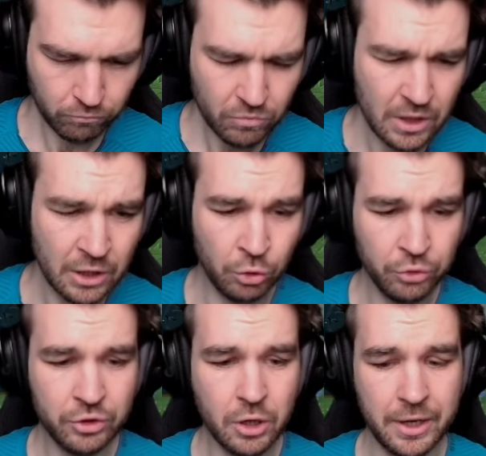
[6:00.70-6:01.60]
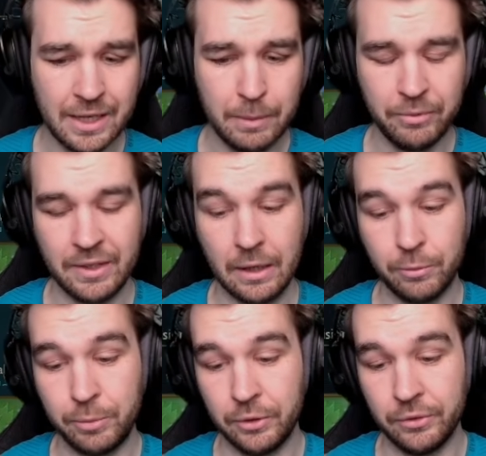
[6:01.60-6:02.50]
You also got Eclipse now,
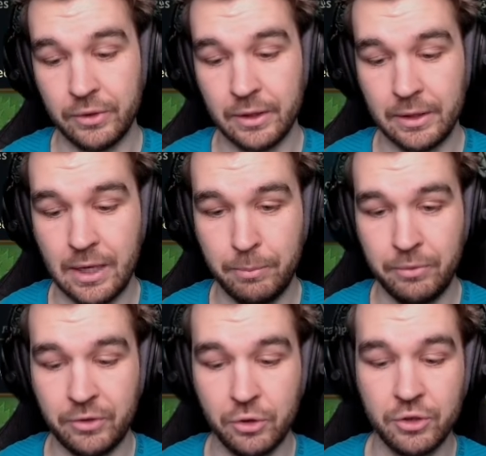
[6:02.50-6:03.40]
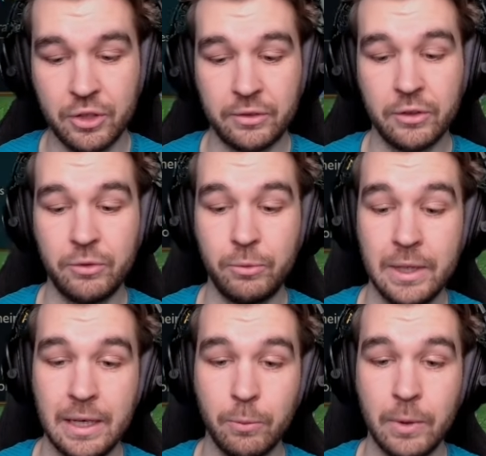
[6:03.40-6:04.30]
because Eclipse synergizes
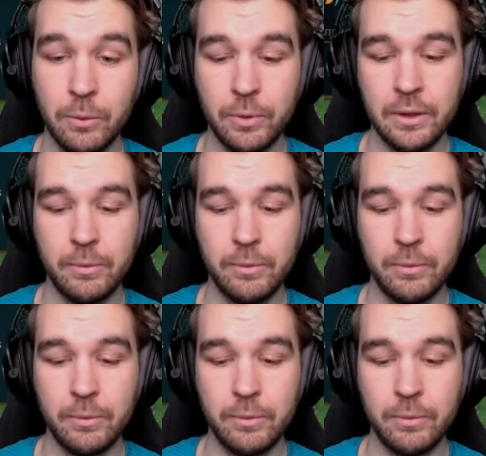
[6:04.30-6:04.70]
really well with